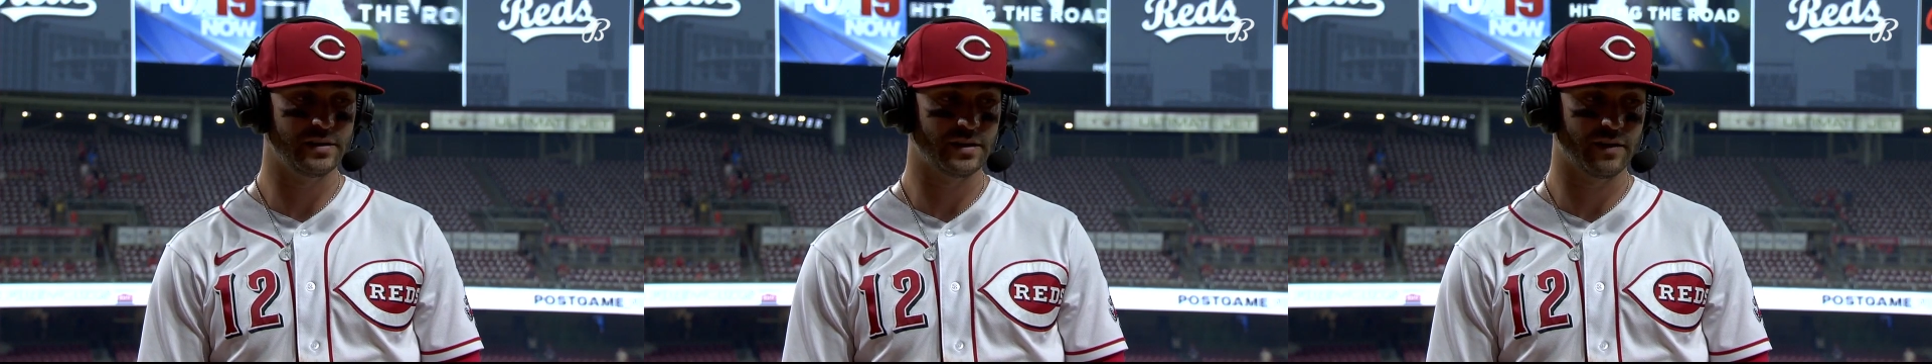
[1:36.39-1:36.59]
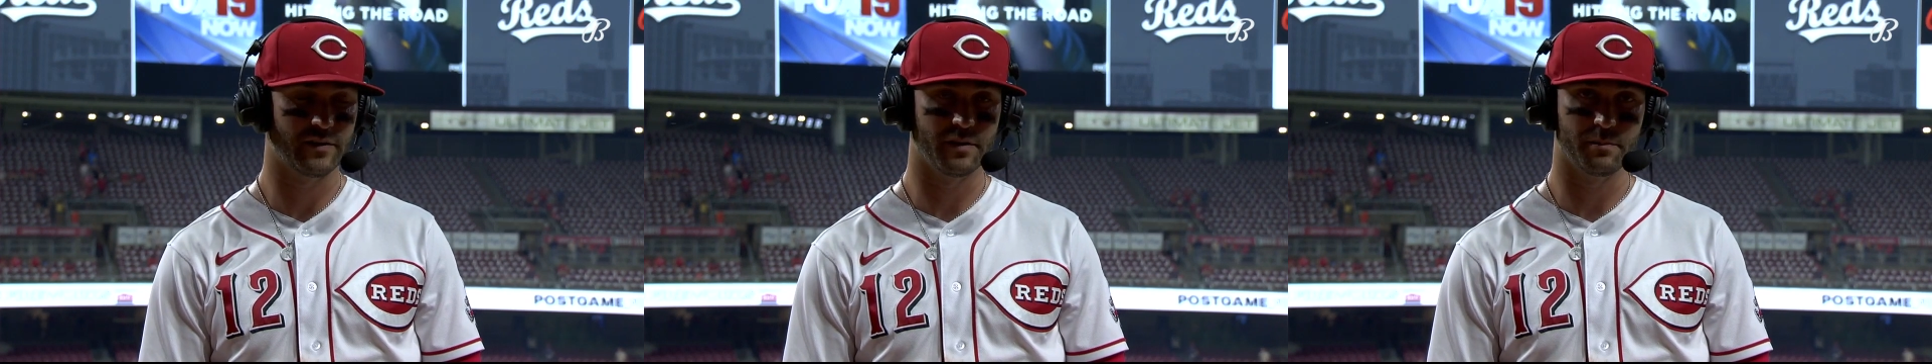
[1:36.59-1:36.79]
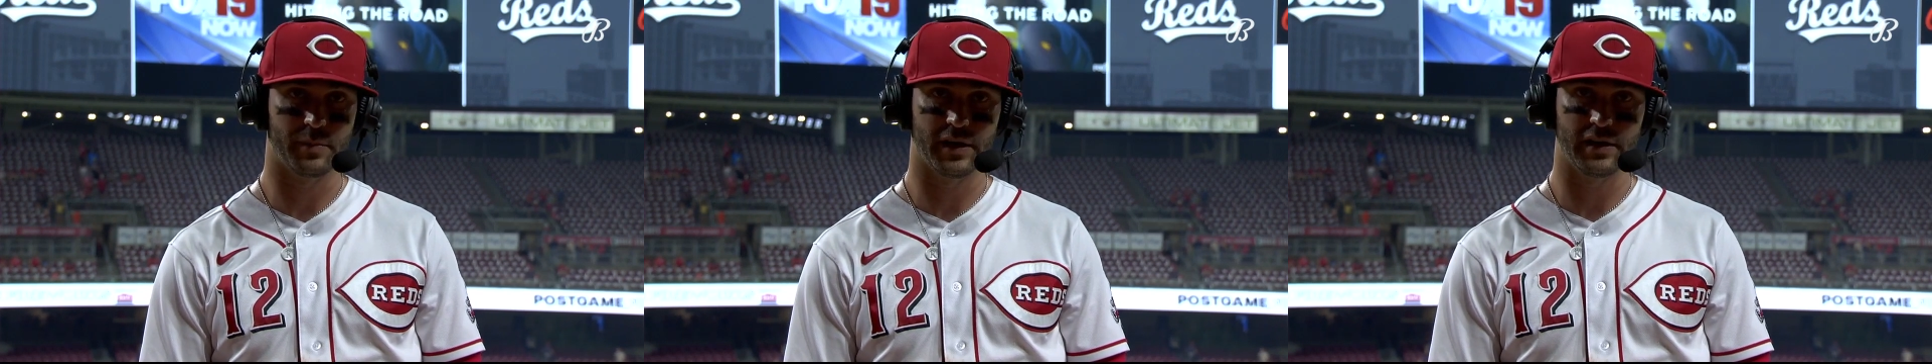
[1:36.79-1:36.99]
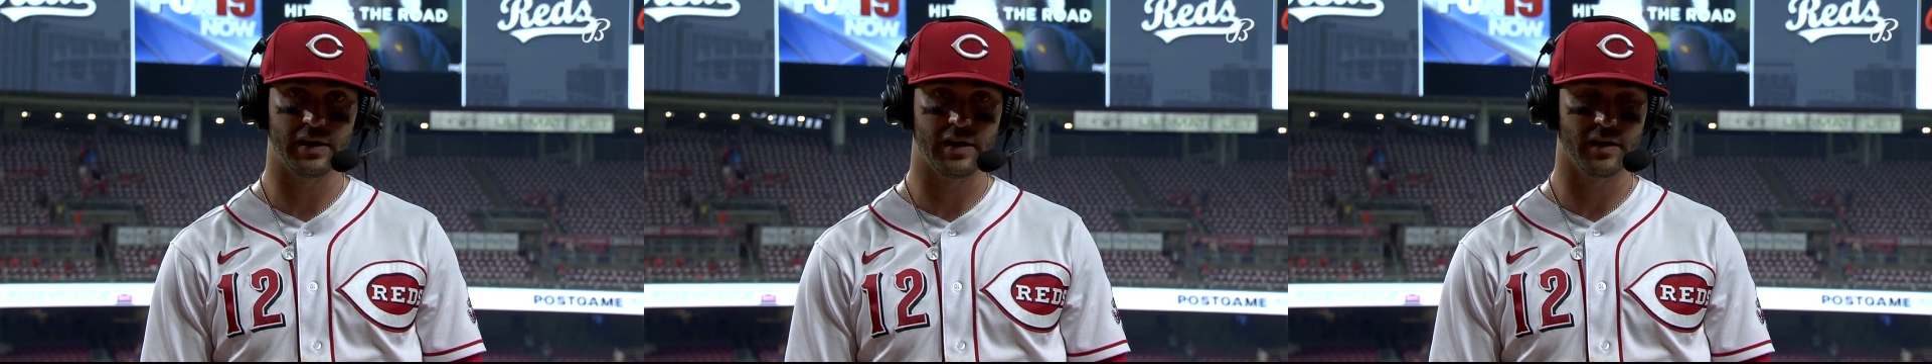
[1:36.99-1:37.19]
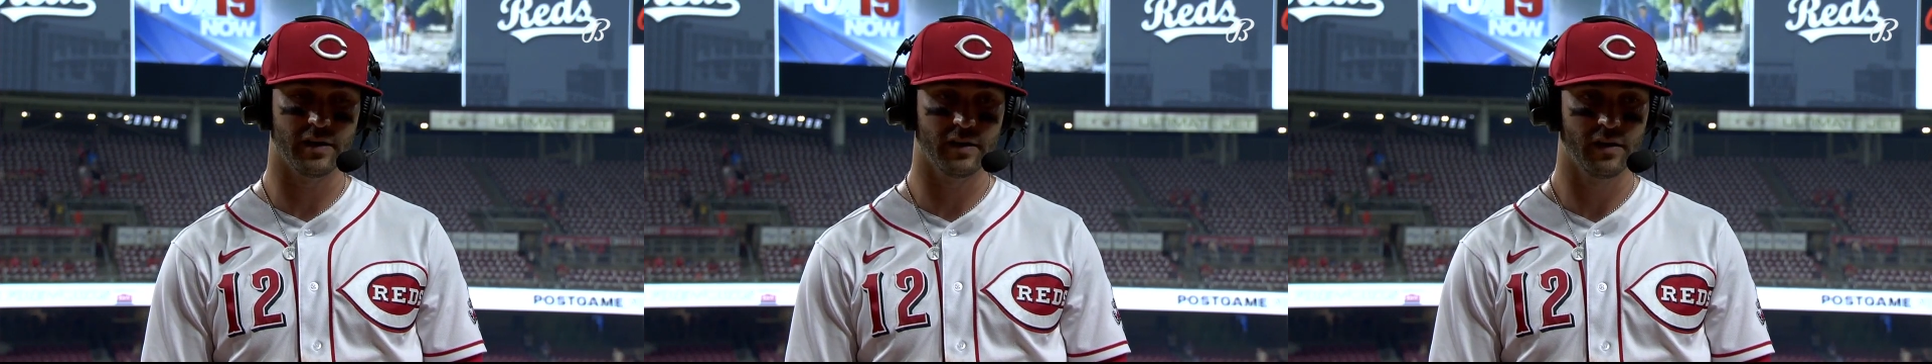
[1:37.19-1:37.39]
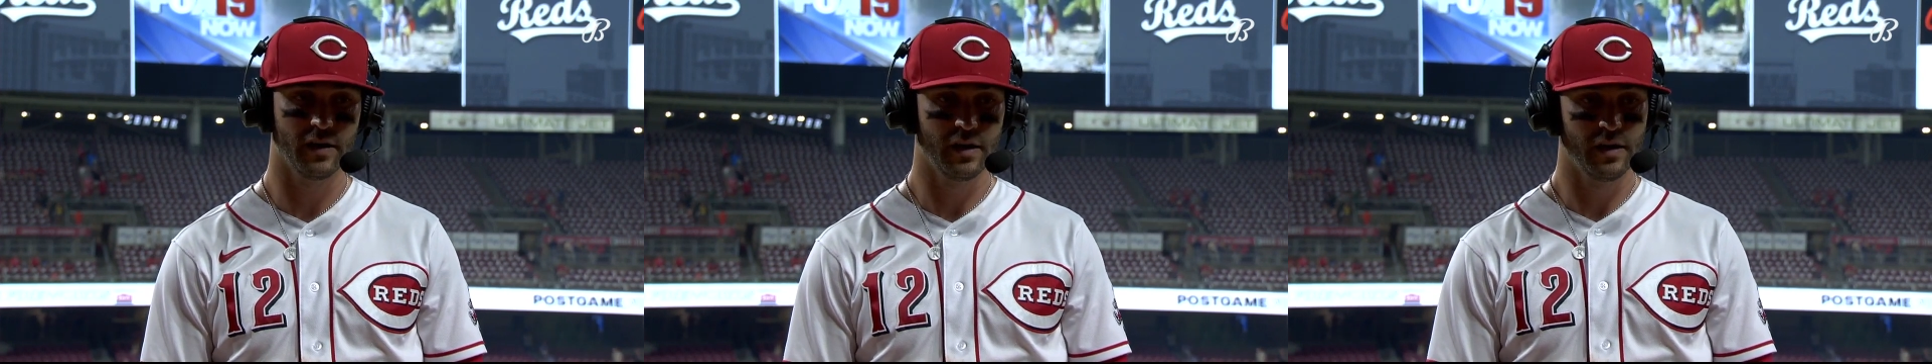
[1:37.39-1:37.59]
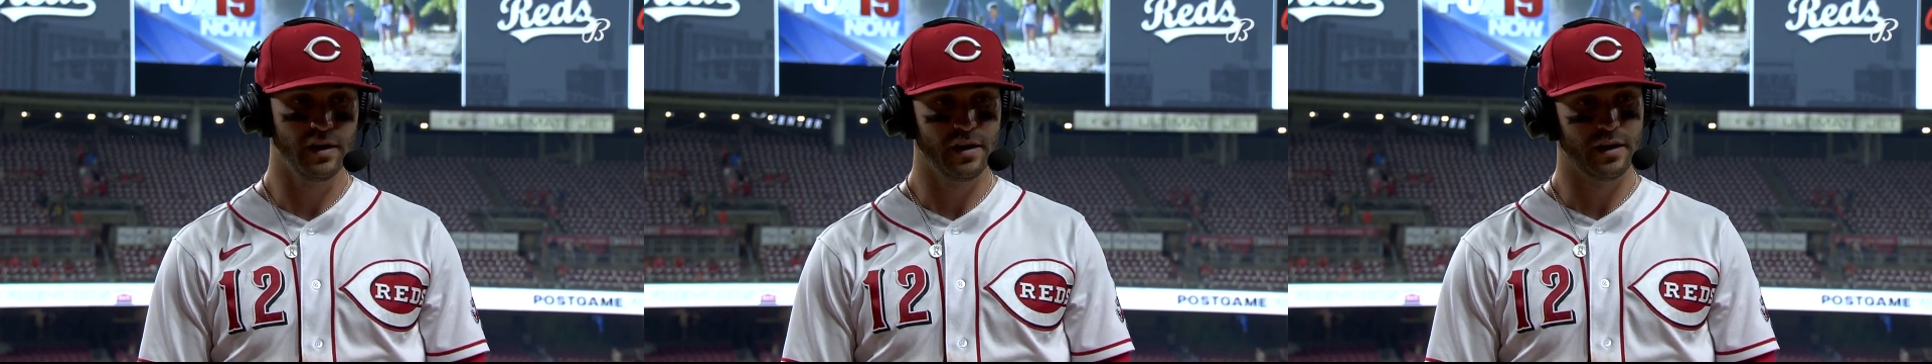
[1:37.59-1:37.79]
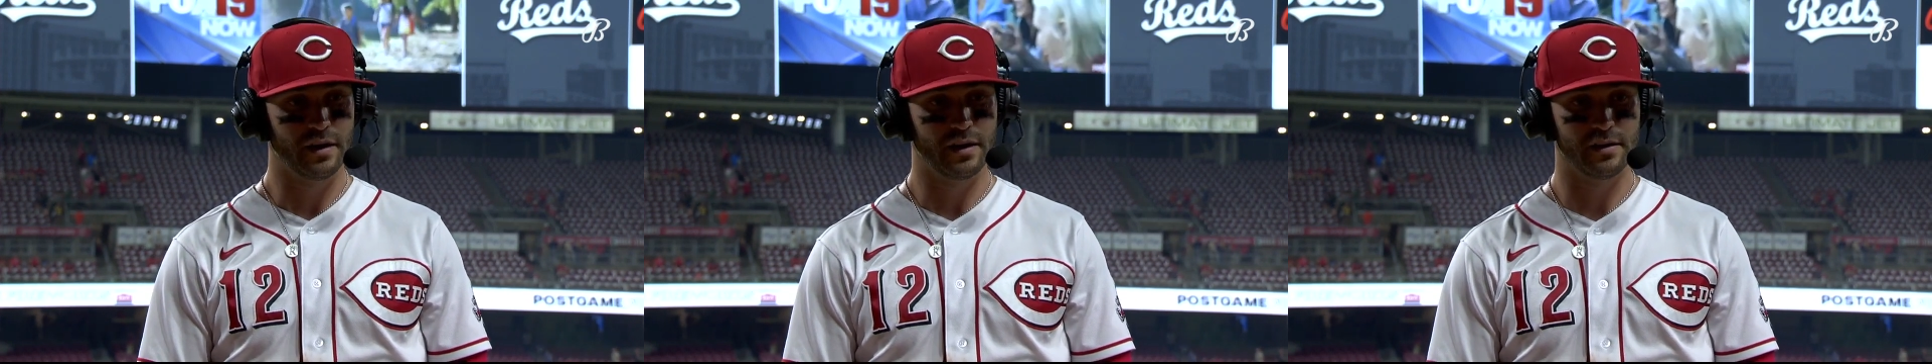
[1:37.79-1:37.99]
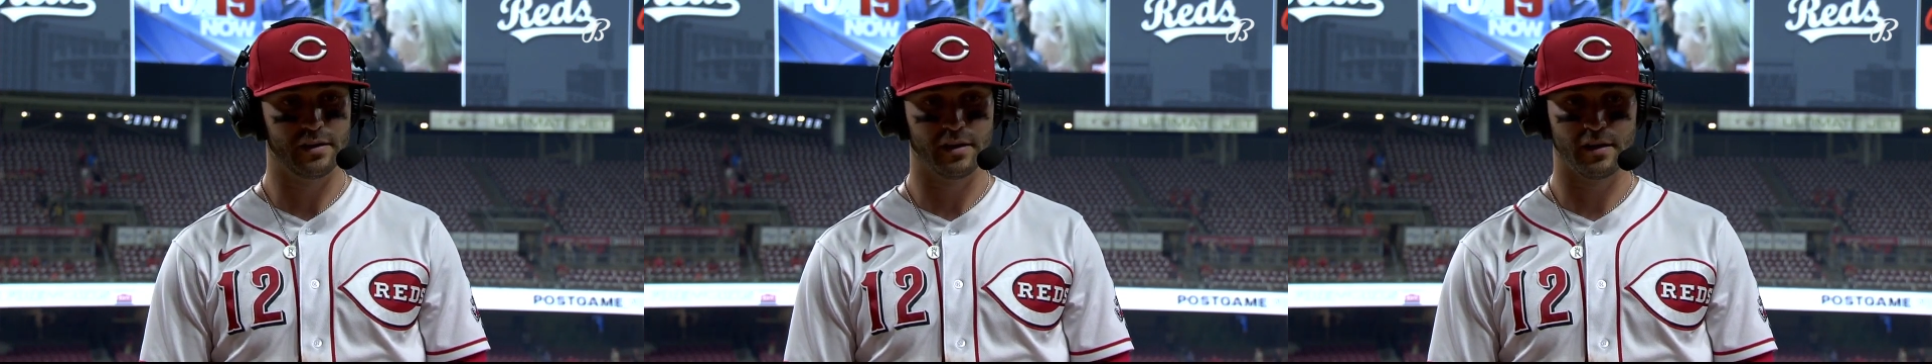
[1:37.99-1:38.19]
He's having a big year and